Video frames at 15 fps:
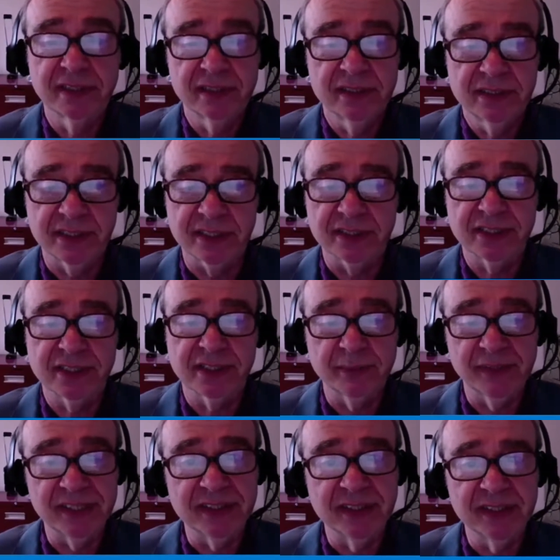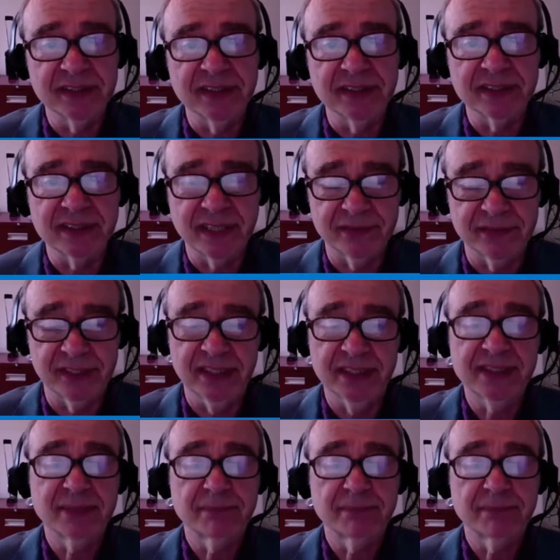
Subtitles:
since the mid-1970s.